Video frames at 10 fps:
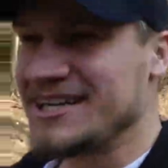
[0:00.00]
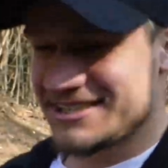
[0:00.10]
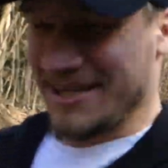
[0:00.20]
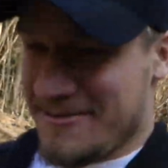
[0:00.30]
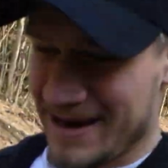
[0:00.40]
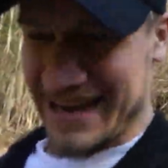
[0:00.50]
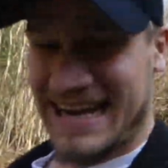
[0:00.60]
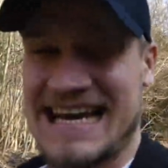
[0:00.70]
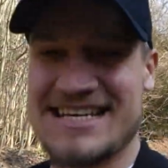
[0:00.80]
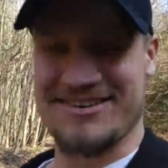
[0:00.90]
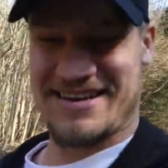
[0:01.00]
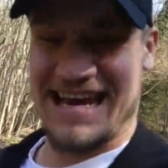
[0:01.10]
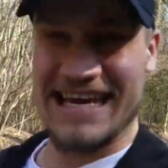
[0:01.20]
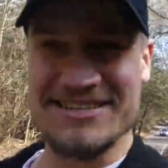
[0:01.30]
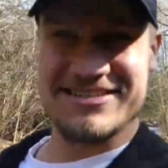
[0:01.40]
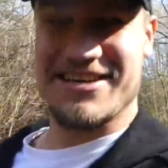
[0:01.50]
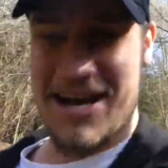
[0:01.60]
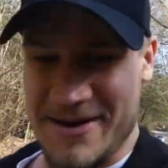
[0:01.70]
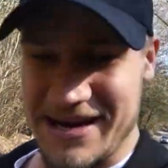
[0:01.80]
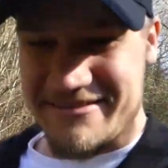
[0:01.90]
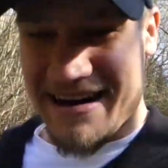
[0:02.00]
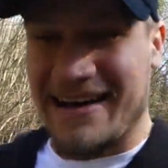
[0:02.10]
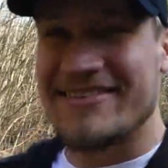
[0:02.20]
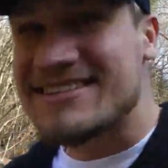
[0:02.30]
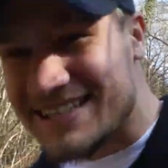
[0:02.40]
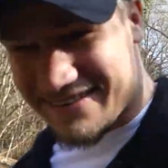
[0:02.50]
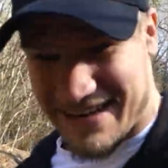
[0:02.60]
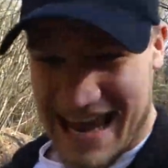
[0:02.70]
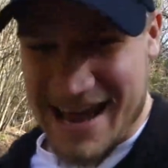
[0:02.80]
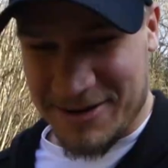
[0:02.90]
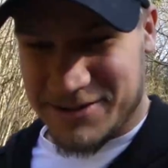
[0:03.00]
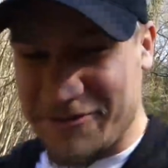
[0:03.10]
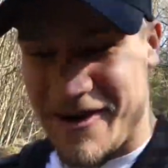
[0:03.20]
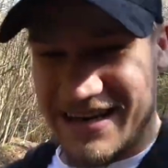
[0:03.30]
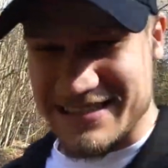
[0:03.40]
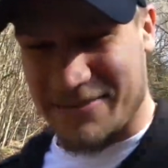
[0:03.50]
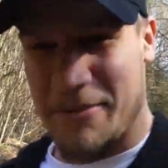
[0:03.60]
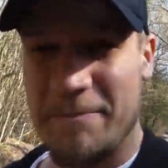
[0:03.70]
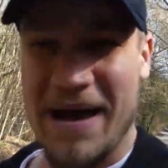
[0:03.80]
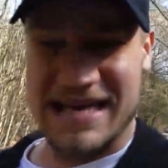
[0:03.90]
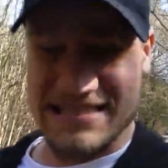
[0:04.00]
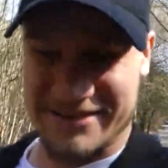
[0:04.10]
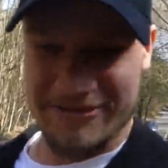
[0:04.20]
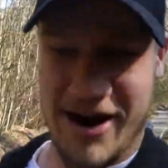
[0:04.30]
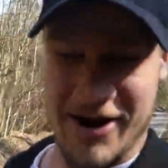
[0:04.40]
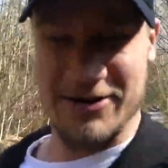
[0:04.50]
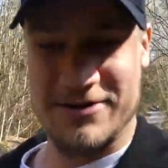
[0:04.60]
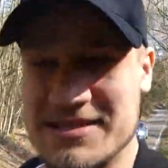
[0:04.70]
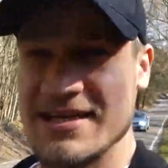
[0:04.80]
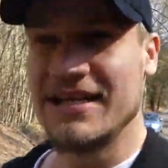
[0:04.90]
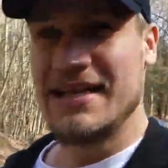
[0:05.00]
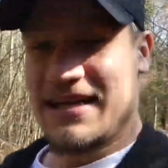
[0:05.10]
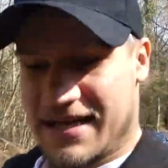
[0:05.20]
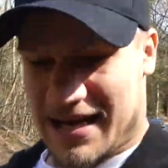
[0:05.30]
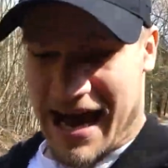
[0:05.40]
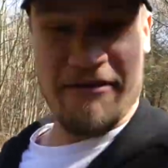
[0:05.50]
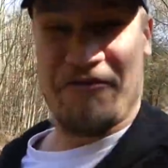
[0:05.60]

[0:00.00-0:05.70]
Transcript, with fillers: So we are literally just going around the Surrey Hills, finding some amazing roads and